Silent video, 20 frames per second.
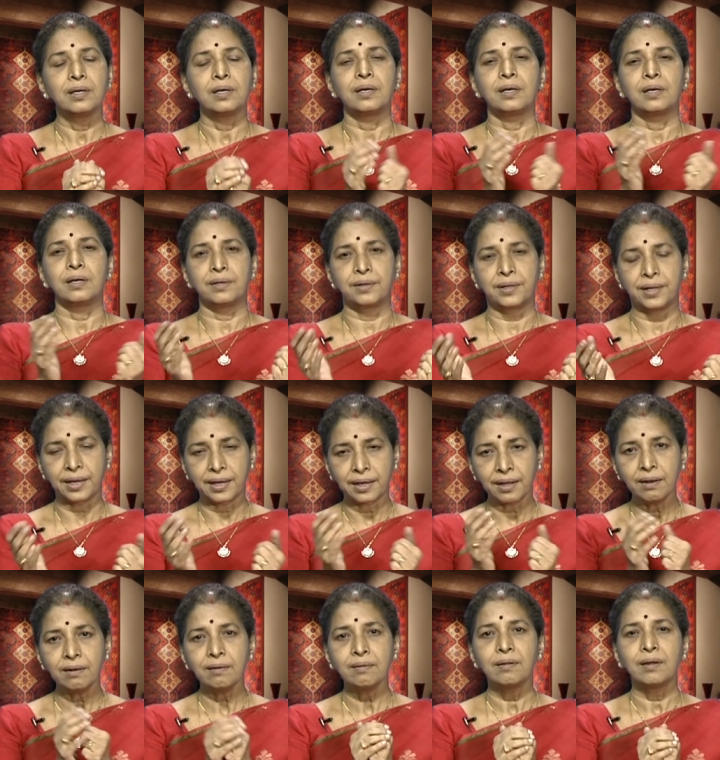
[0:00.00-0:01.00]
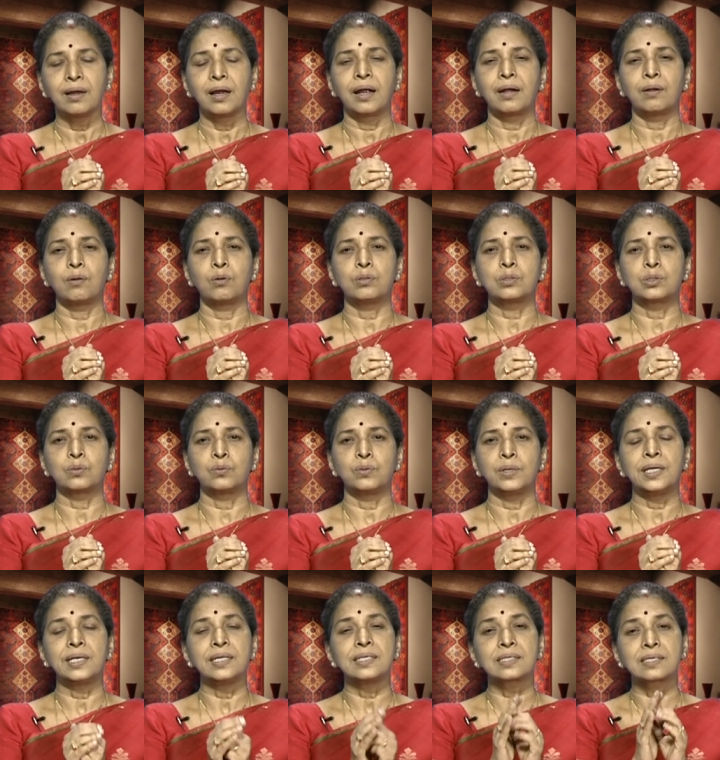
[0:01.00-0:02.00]
uh, taken and also it
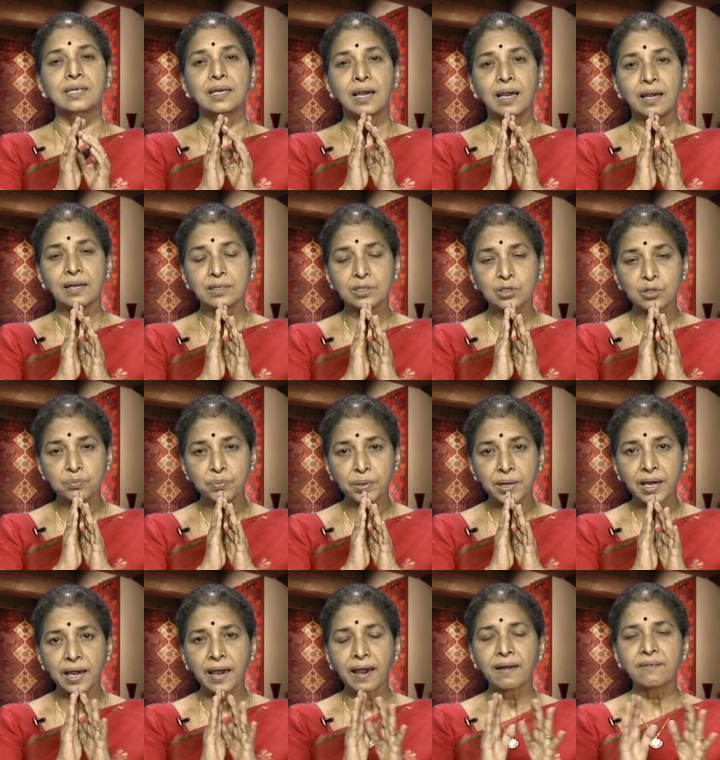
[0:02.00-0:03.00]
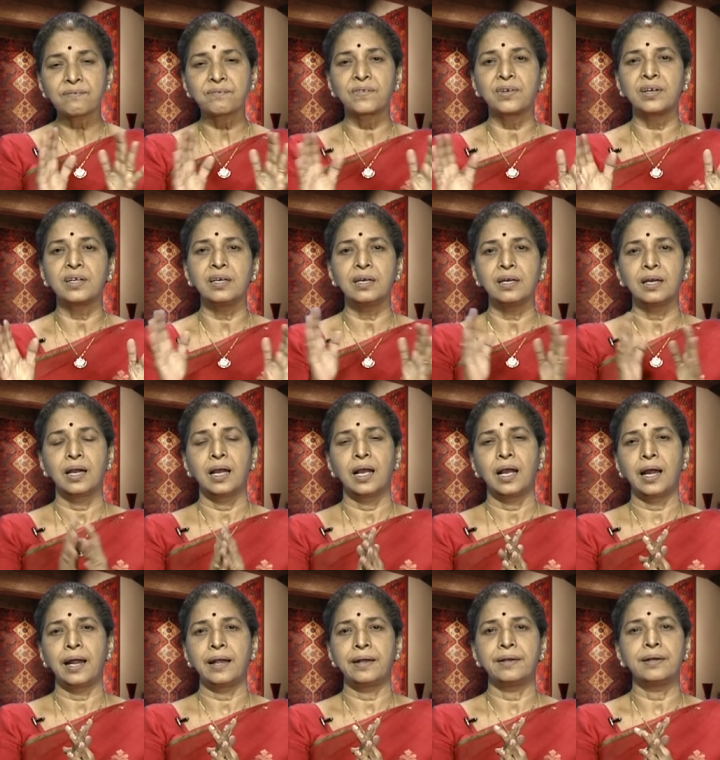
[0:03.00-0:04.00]
is should be carefully
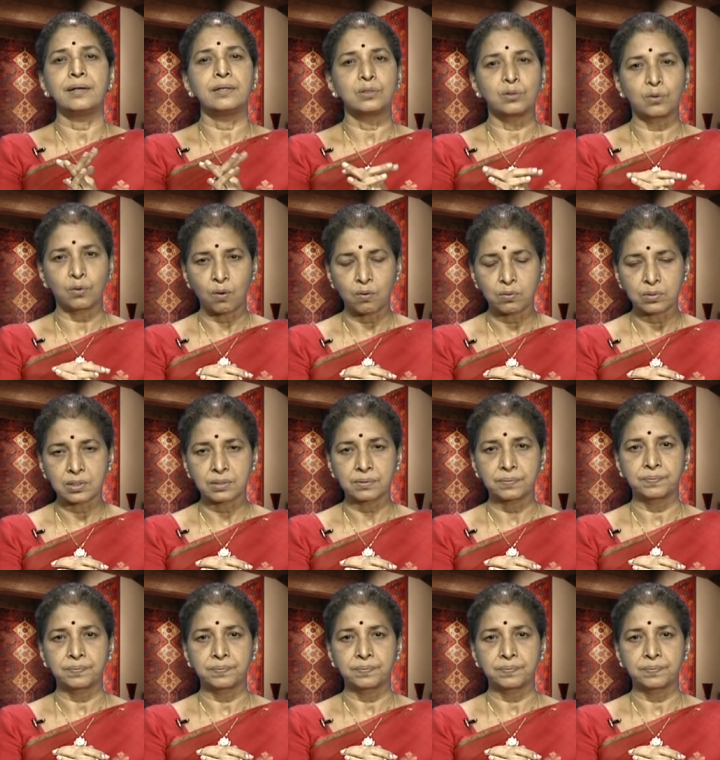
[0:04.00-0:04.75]
handled throughout.